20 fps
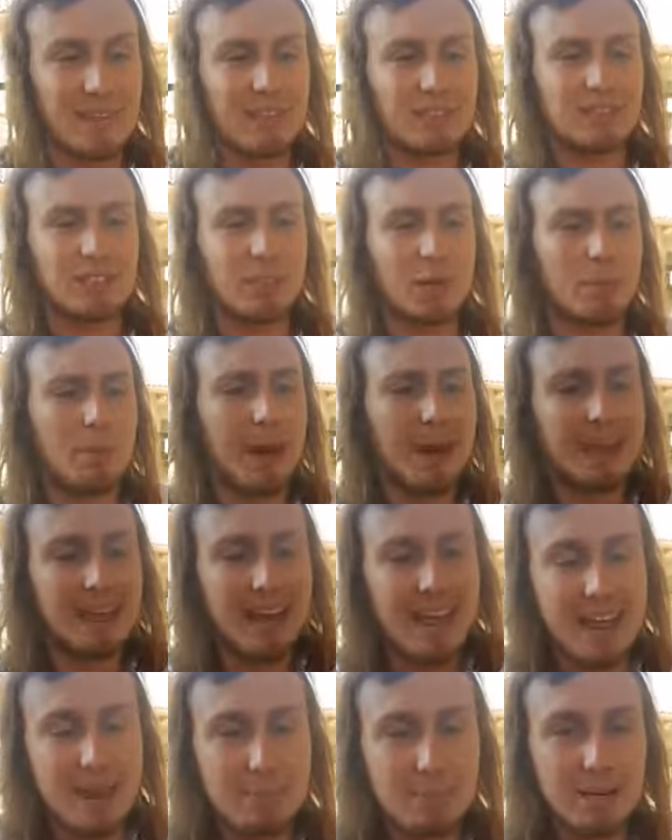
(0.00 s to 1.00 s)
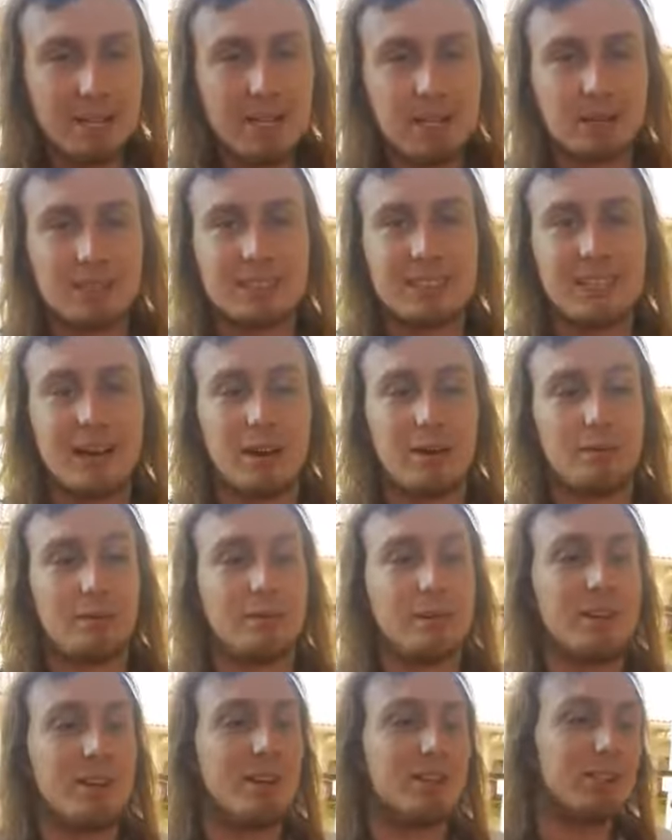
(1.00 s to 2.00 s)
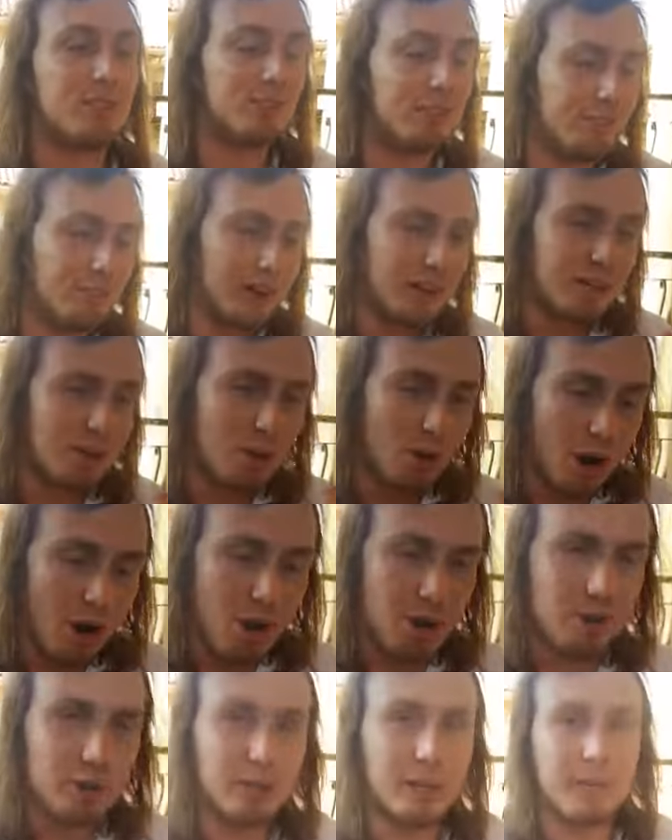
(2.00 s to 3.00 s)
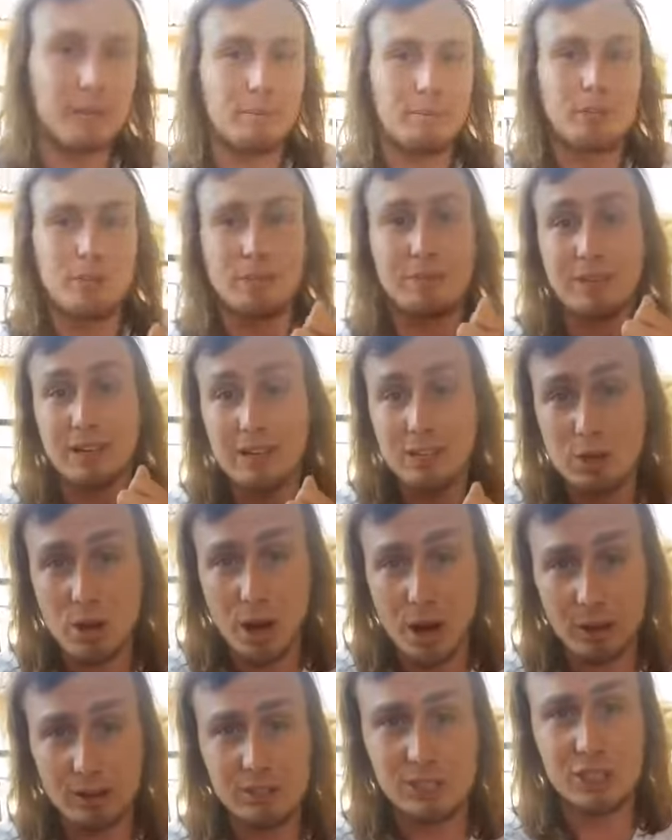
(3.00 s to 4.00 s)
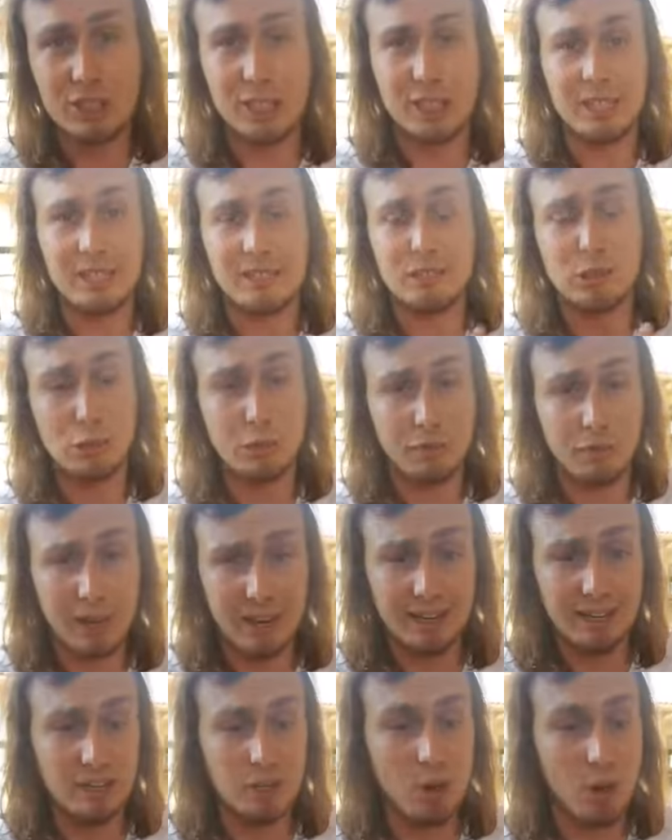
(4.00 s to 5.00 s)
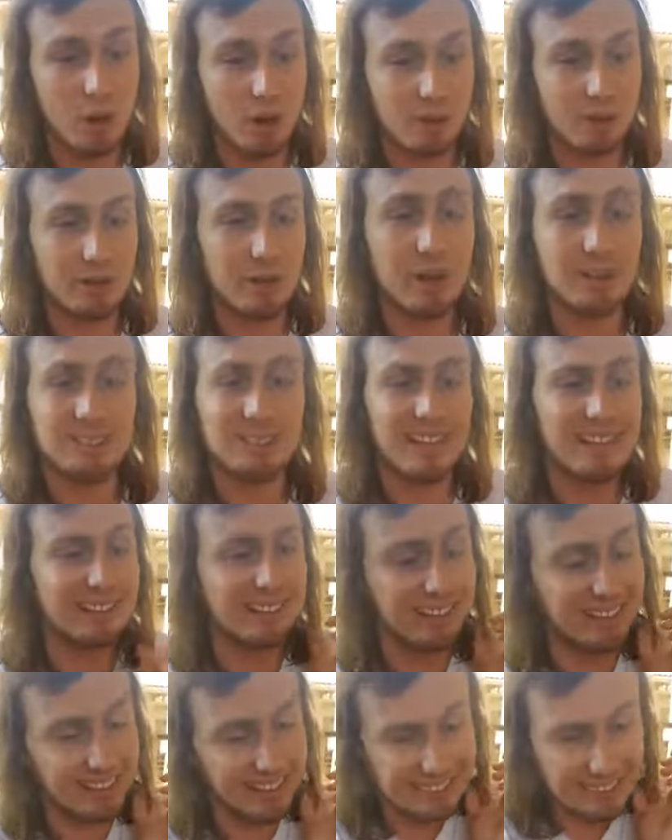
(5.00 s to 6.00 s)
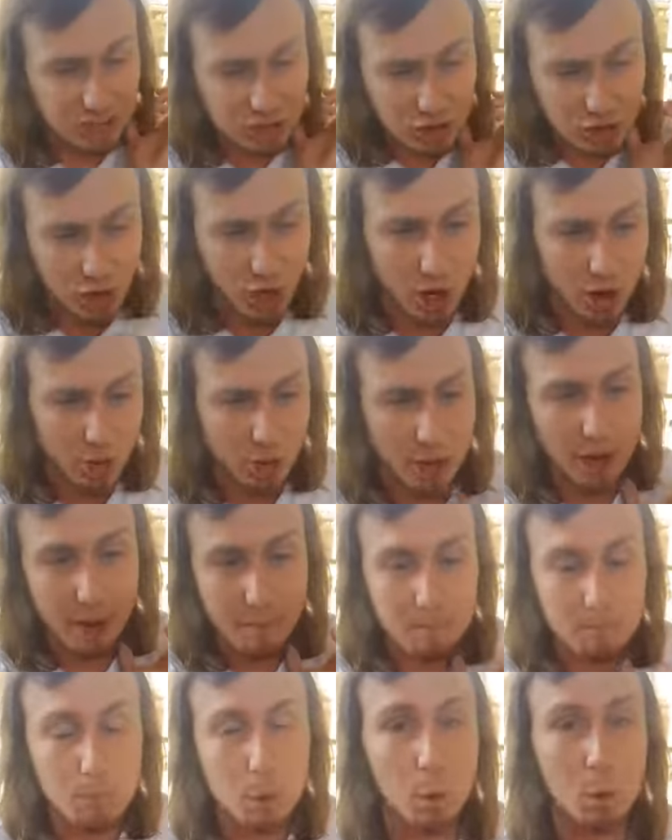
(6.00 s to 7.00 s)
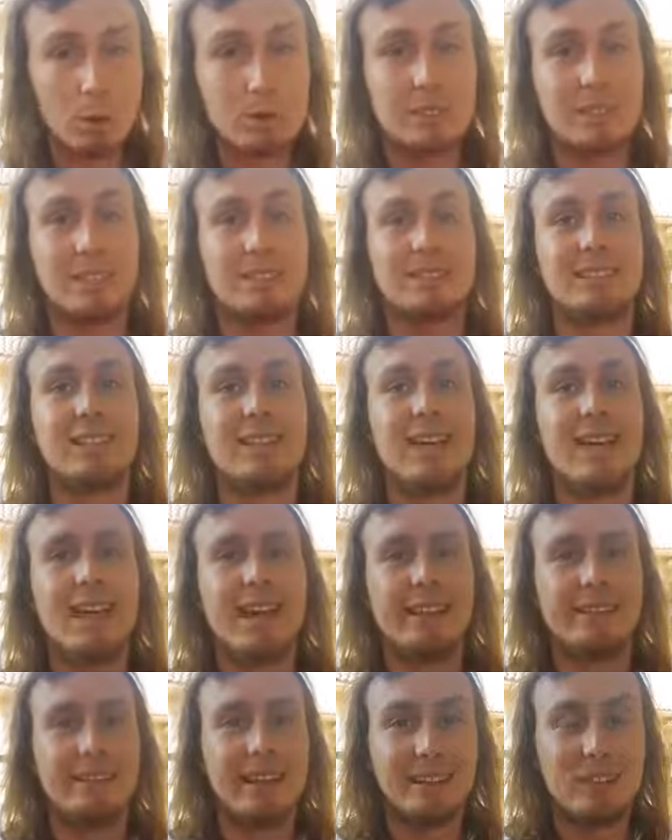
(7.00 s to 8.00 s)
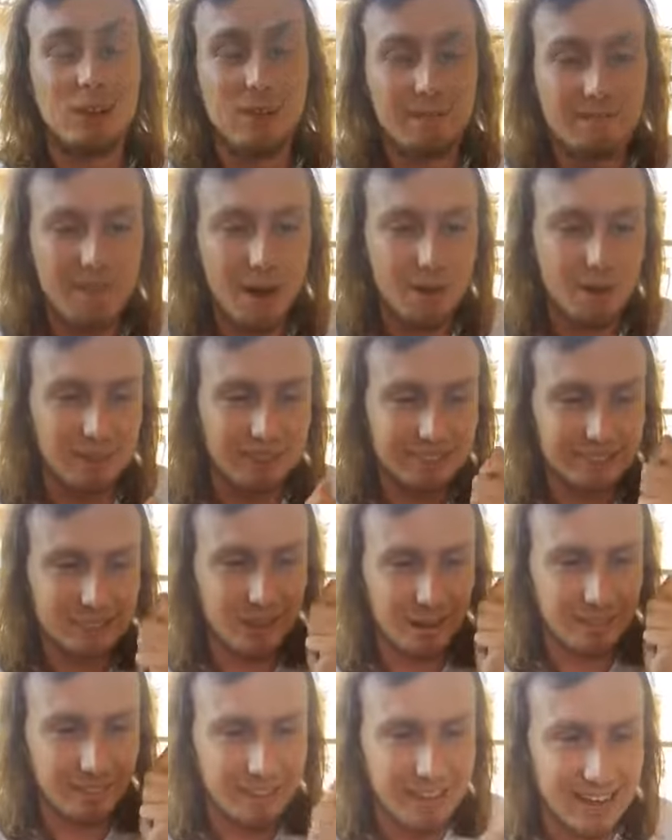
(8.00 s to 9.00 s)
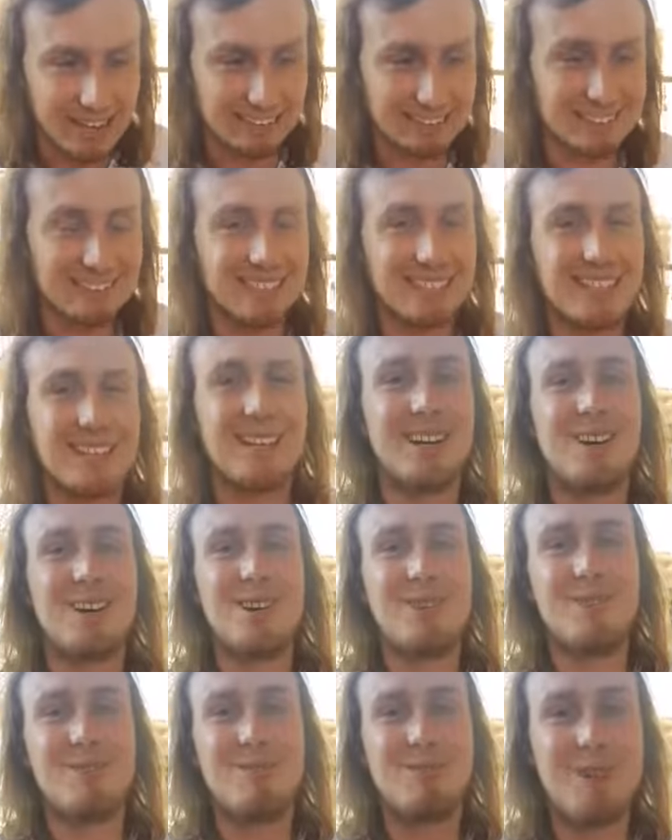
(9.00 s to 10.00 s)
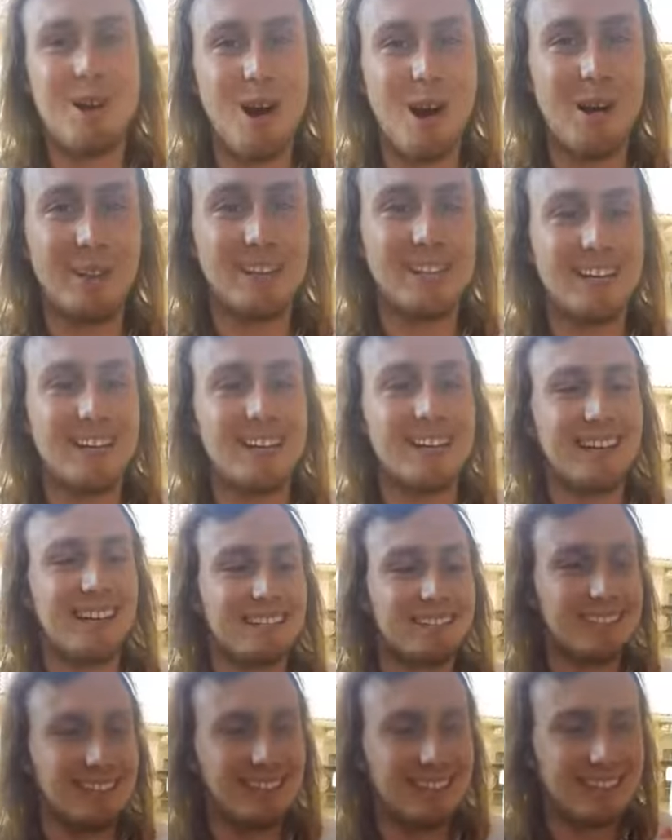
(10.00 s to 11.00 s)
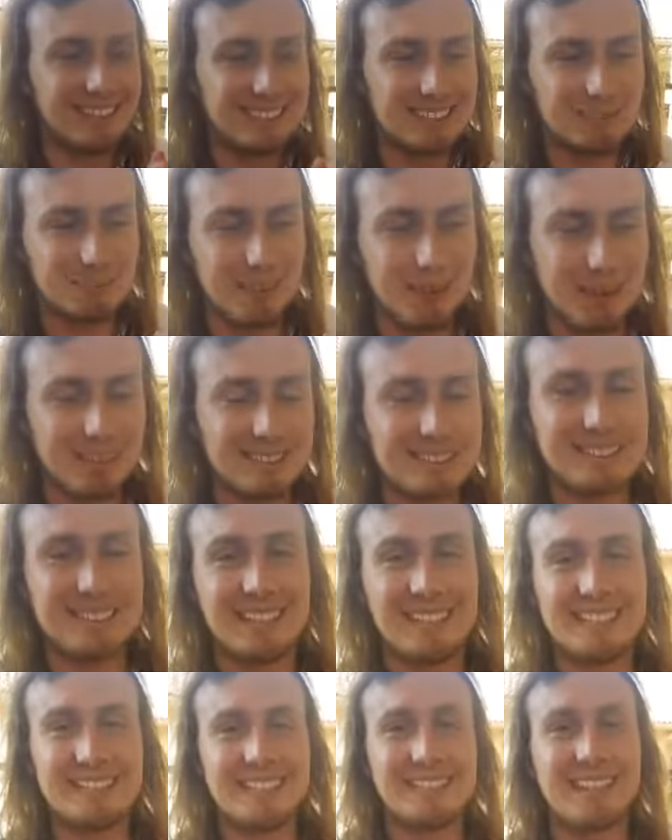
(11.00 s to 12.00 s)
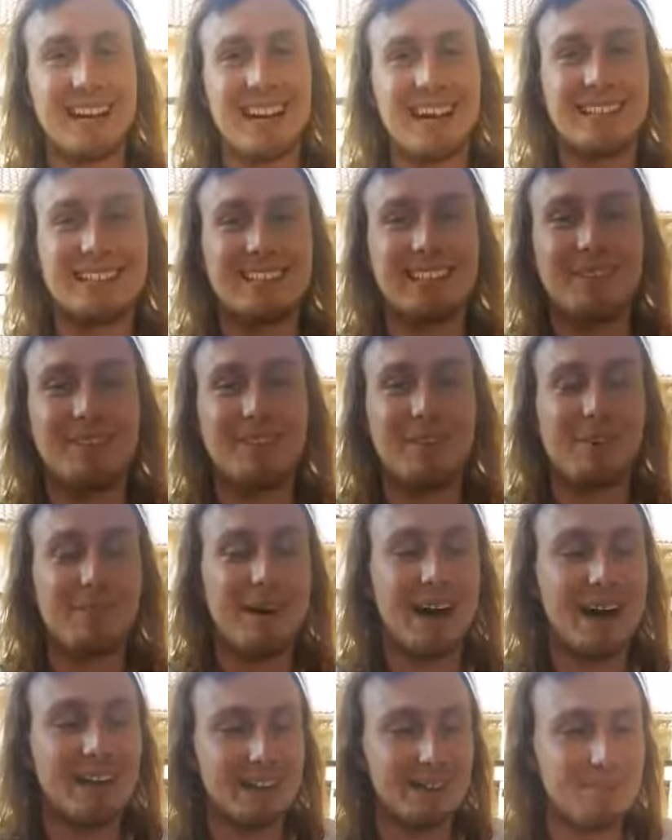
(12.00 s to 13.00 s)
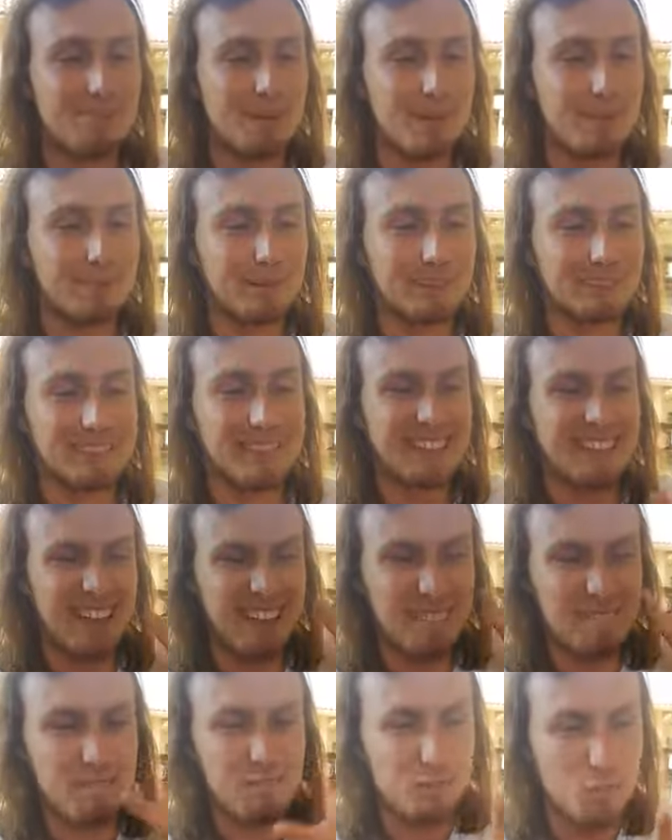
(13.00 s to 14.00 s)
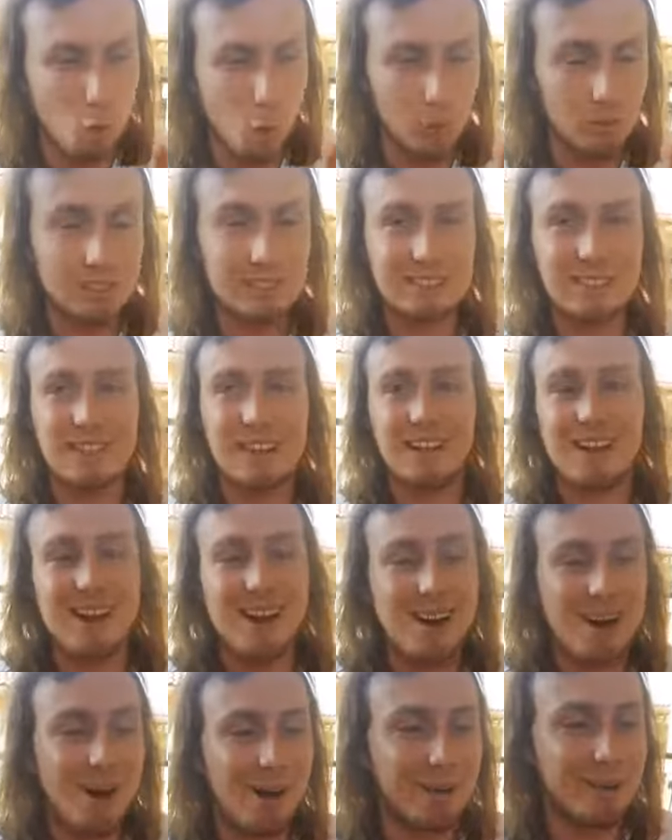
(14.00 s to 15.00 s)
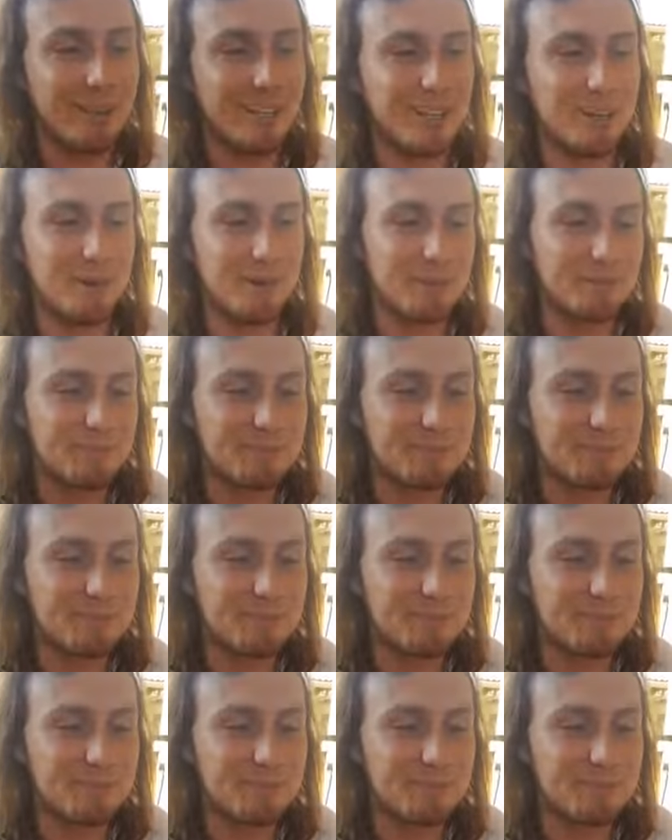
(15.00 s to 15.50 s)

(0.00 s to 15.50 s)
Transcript: So by enabling yourself to fund your own dream, to fund your own journey, and to fund your own goals. And I think that's so important that you focus on that rather than experiencing anxiety from other people that they force on you.